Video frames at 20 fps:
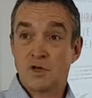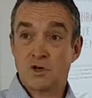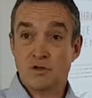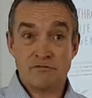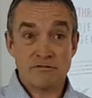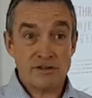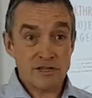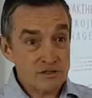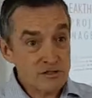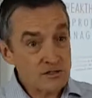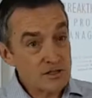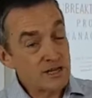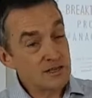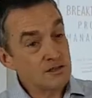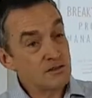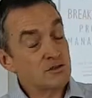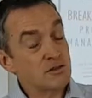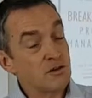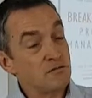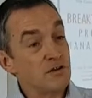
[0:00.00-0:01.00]
Contractors
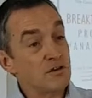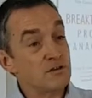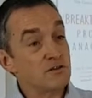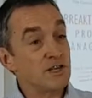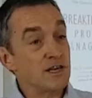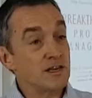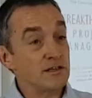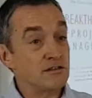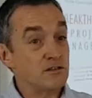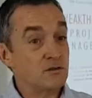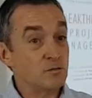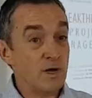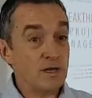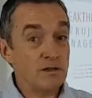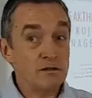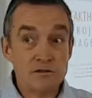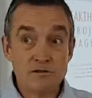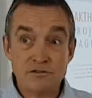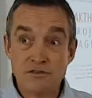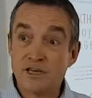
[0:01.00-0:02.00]
like stuff on site as
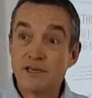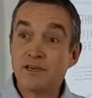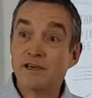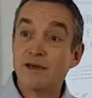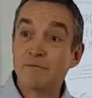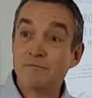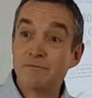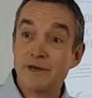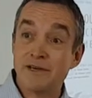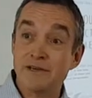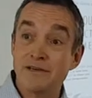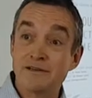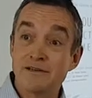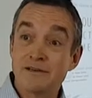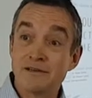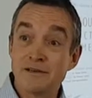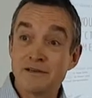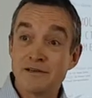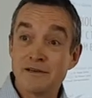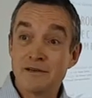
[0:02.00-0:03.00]
well because they can get
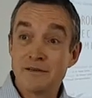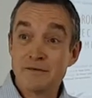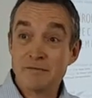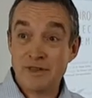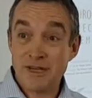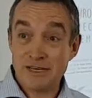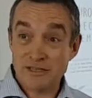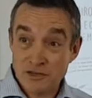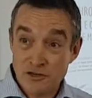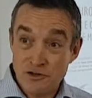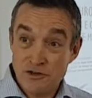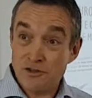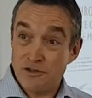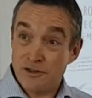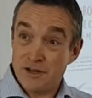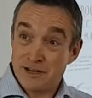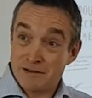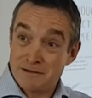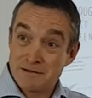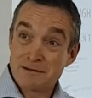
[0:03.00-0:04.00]
paid. That's
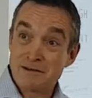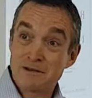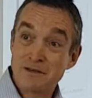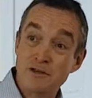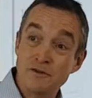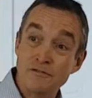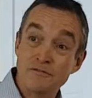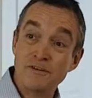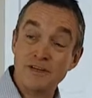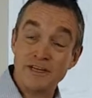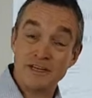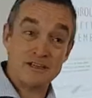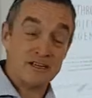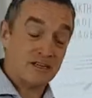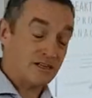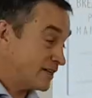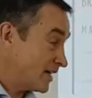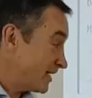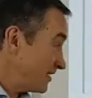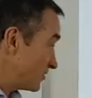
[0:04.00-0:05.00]
another
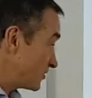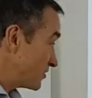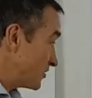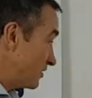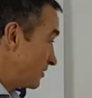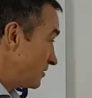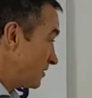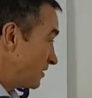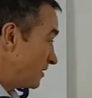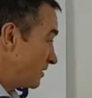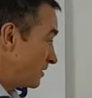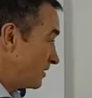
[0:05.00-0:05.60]
conflicting tension.